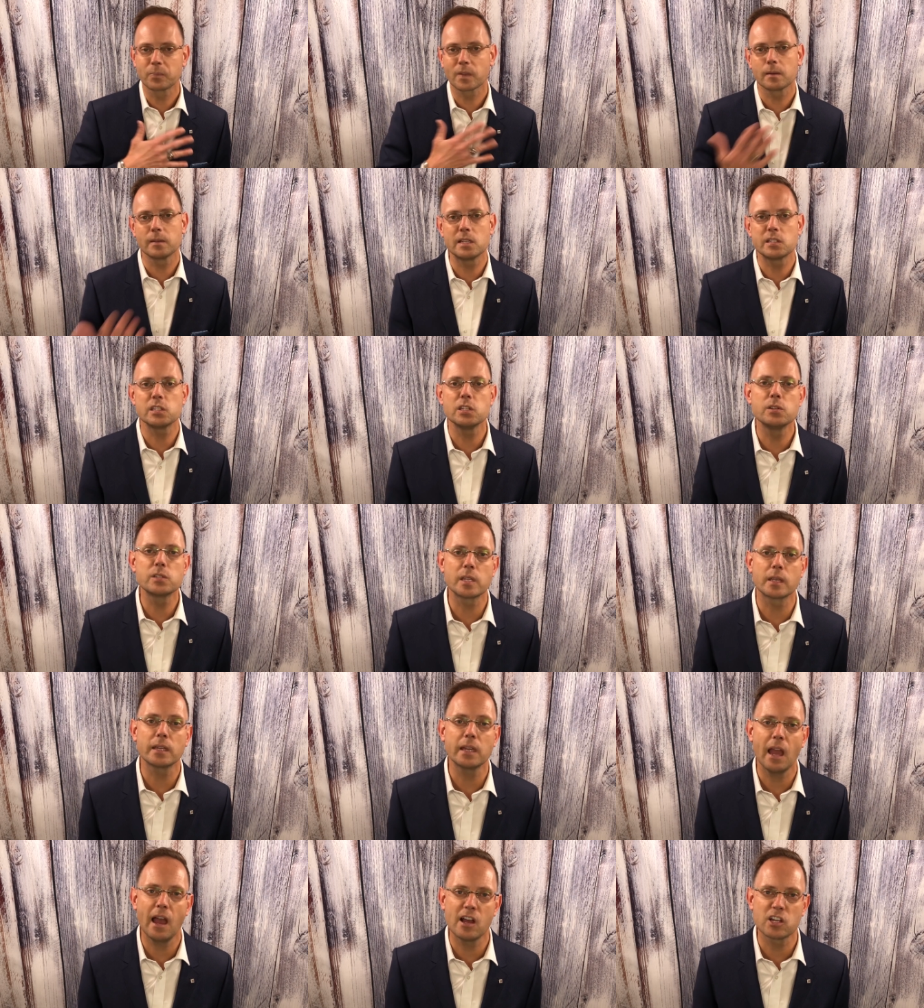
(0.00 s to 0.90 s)
that's using
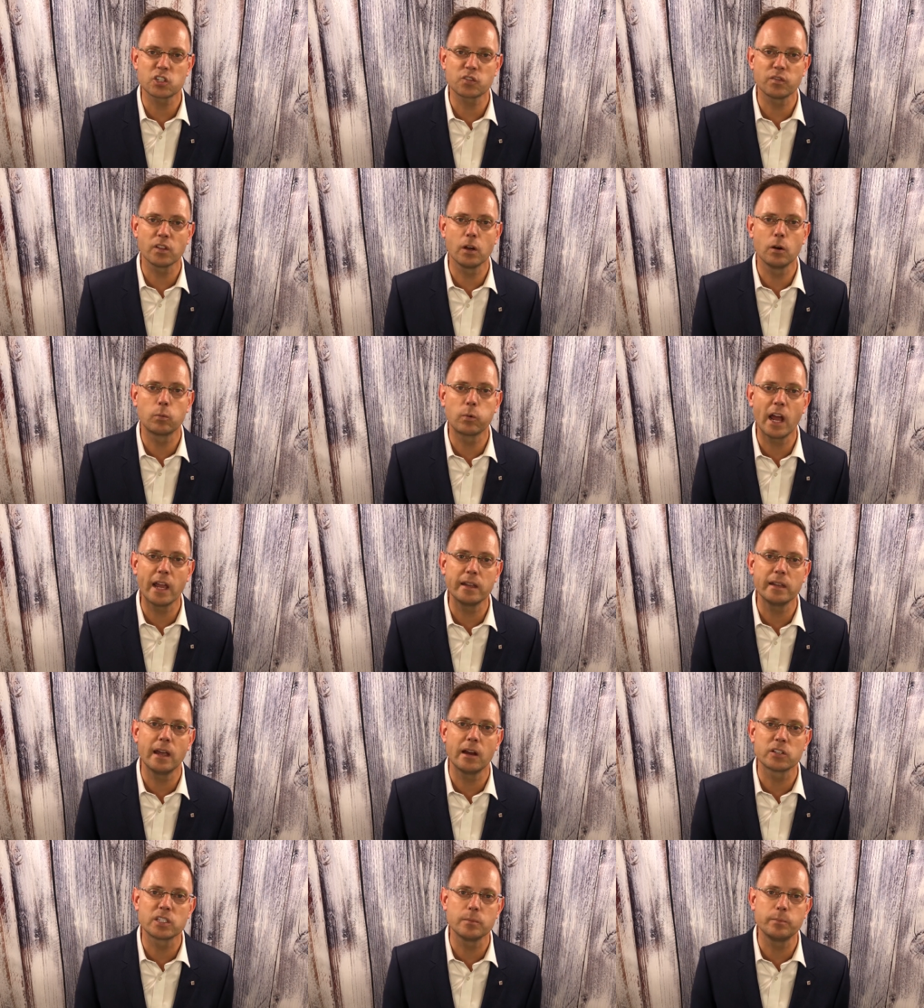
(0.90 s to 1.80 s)
cash flow right
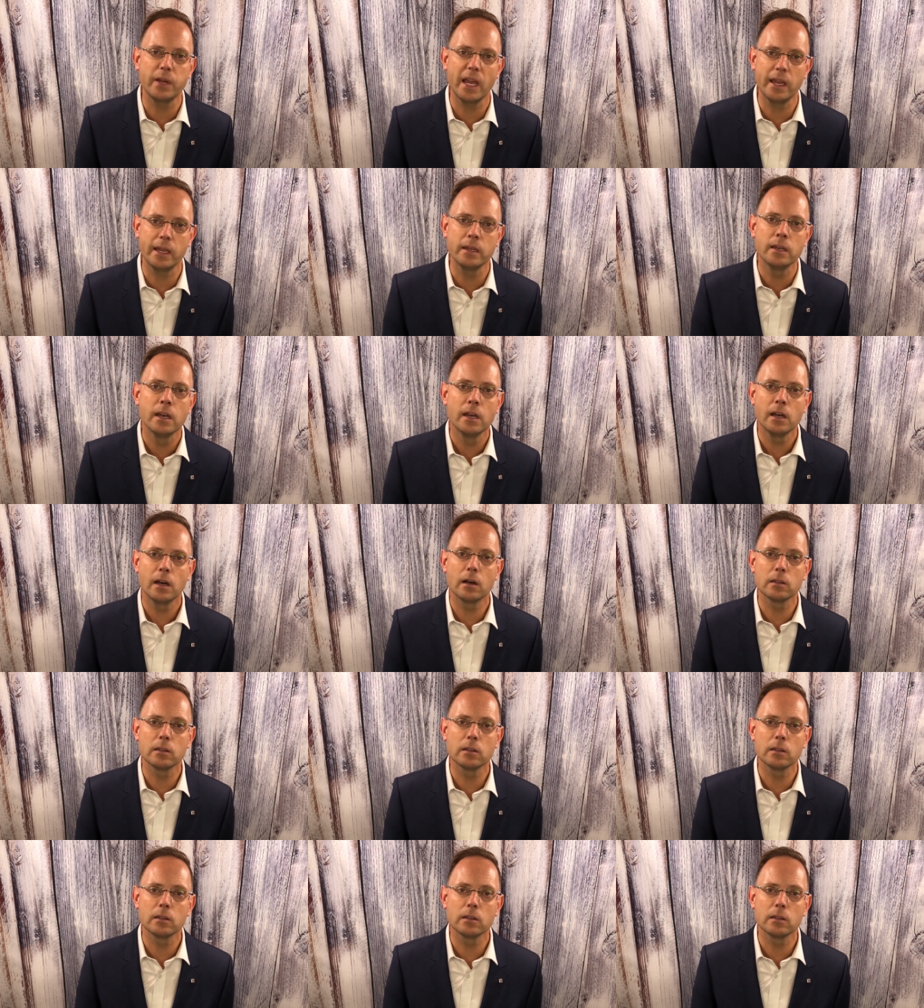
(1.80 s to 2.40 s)
now to pay a